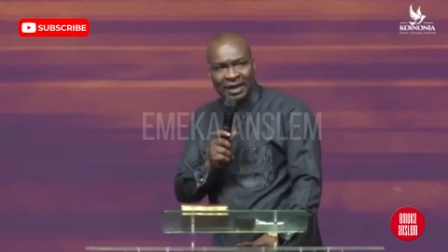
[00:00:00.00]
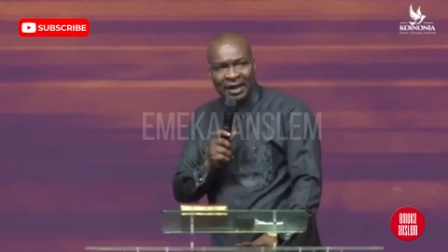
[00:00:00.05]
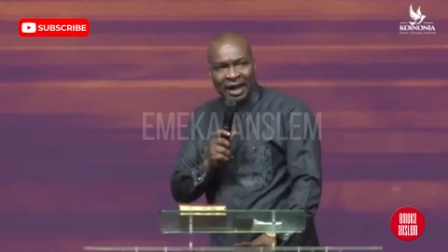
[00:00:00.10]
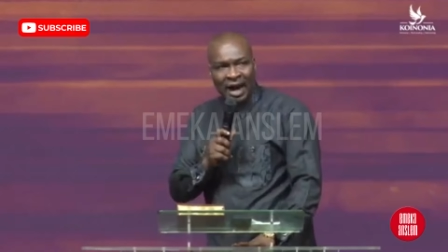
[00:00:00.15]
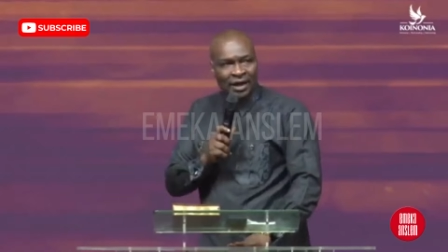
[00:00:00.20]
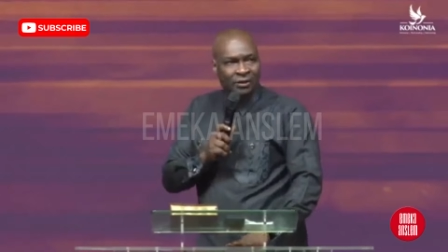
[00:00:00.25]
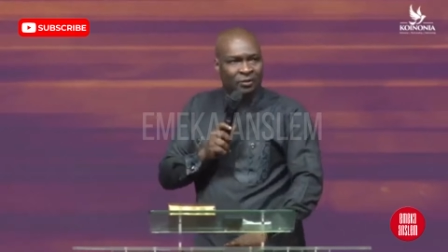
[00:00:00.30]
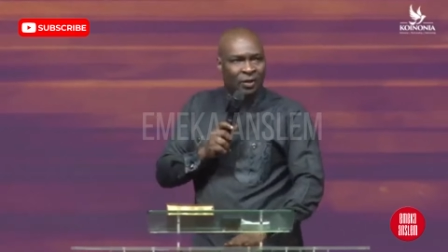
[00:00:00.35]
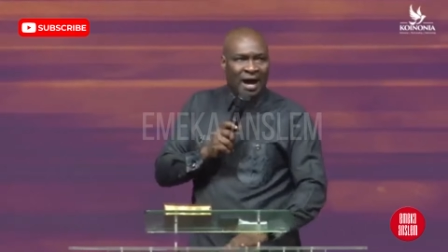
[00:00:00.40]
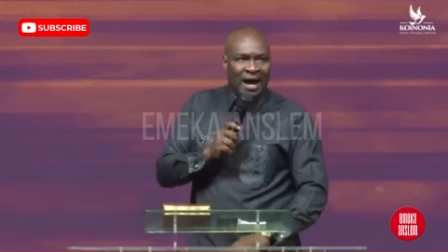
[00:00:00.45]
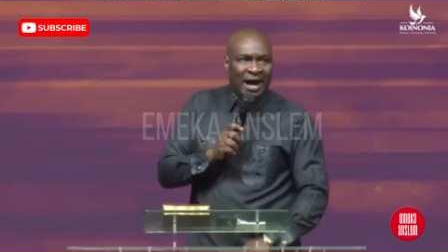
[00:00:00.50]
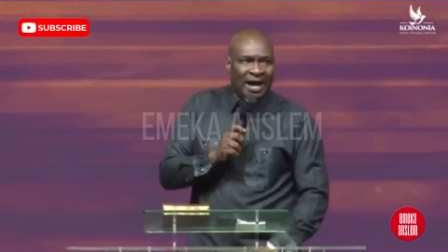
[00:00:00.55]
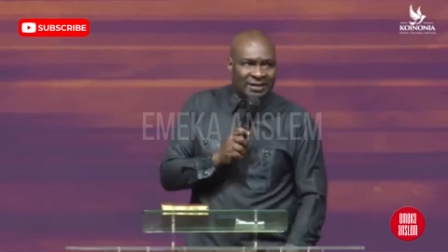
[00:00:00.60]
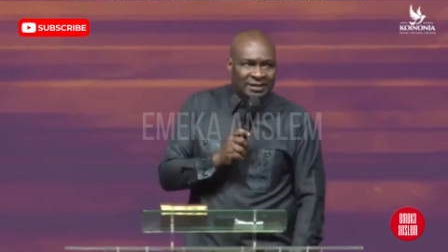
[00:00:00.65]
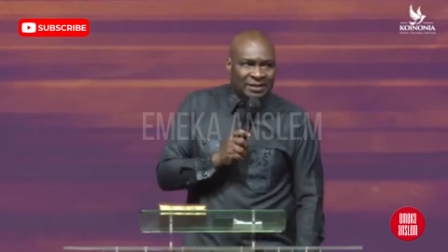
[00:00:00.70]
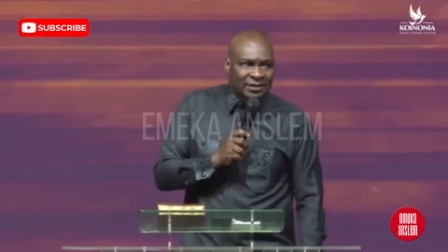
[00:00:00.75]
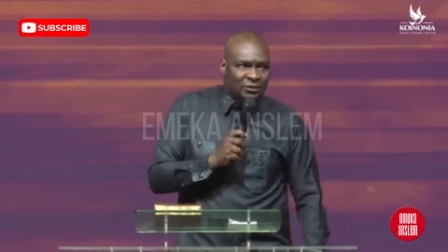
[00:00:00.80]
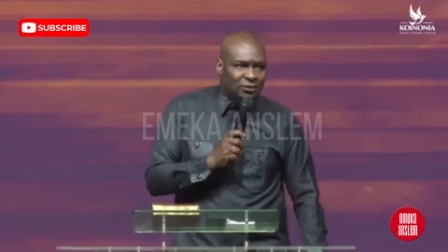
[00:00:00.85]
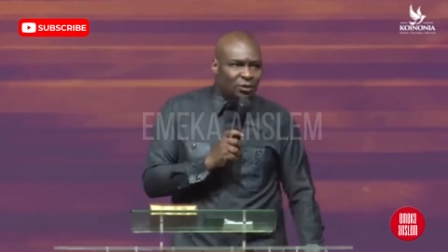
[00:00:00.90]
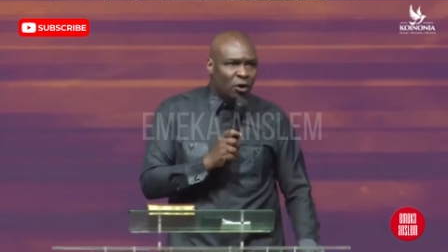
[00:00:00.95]
and you are
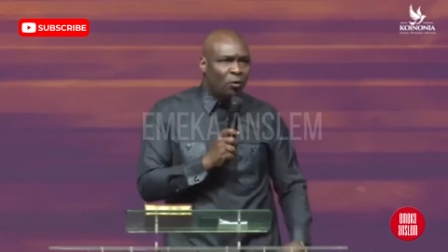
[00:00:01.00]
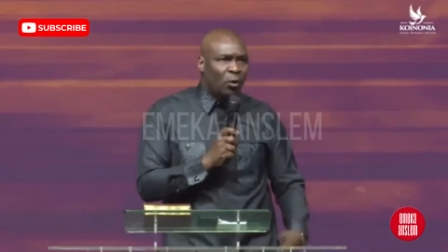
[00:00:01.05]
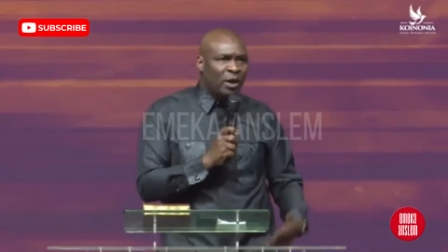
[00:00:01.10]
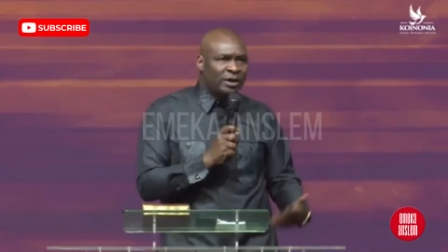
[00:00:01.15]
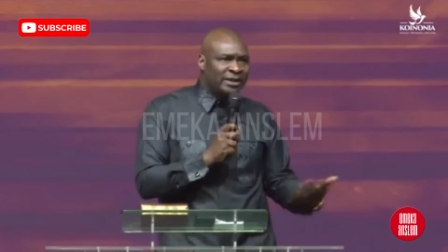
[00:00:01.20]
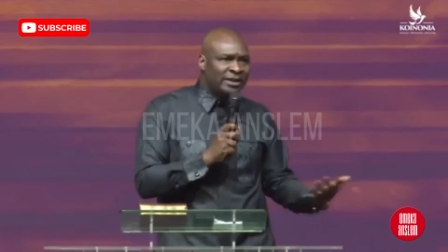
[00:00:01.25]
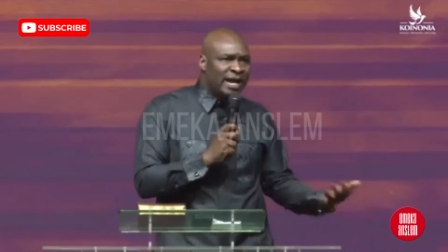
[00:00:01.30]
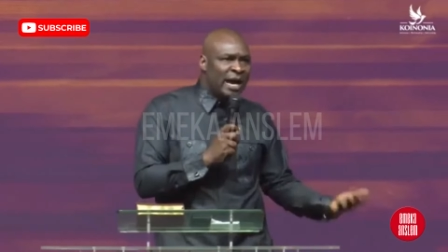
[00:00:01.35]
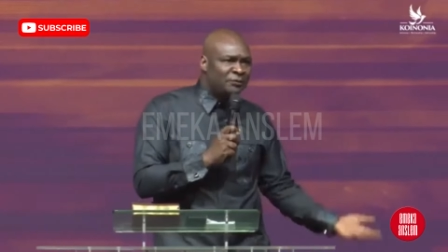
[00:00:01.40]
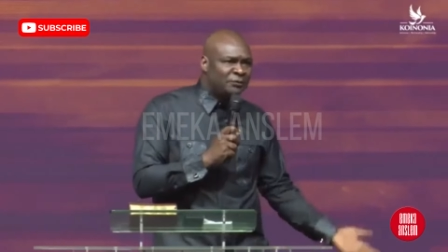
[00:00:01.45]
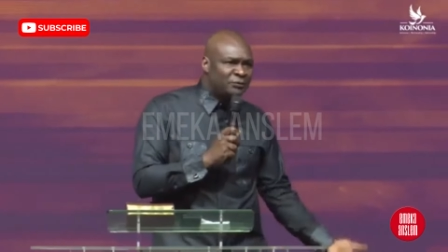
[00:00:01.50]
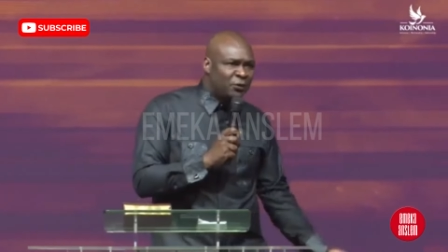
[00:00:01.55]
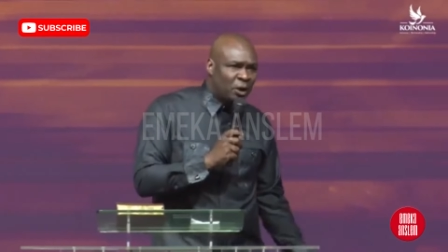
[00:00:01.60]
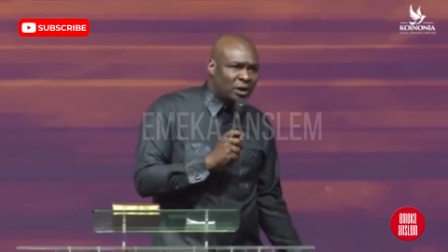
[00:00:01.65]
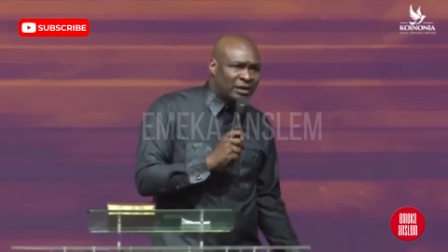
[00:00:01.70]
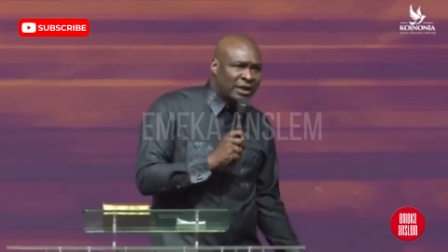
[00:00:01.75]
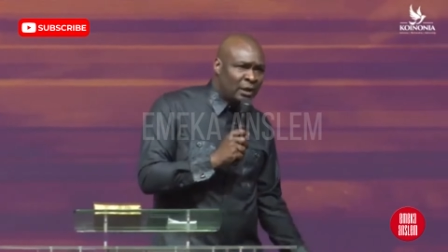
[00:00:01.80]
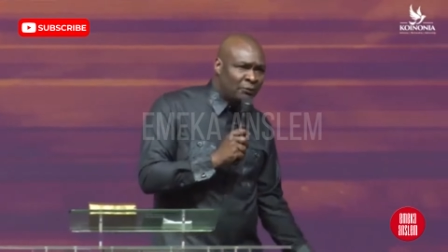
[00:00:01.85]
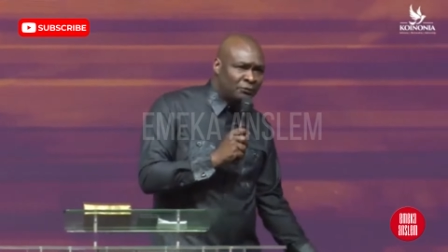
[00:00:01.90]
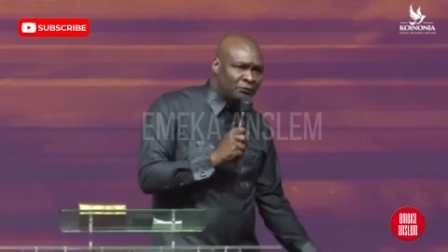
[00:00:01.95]
asking, so what did I
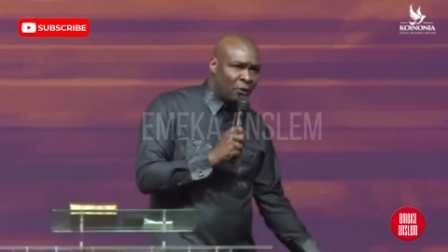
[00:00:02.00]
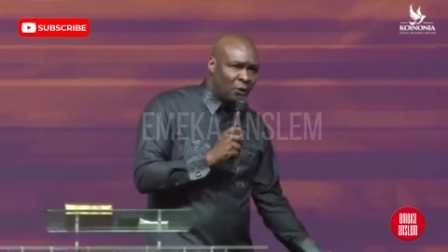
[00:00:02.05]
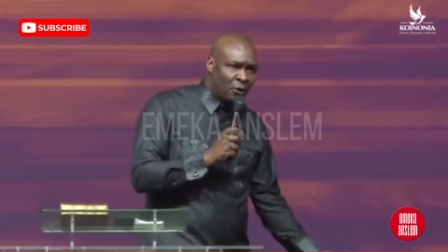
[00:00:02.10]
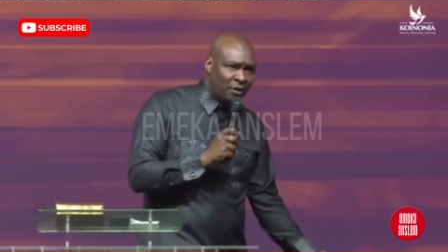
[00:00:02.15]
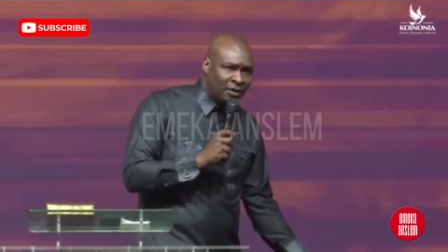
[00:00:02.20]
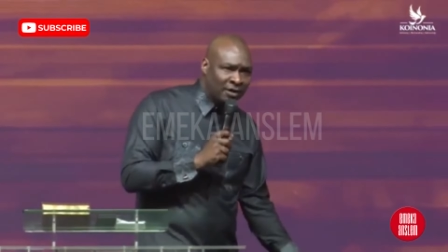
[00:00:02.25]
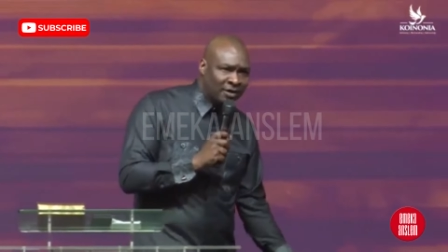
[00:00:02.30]
fall down for?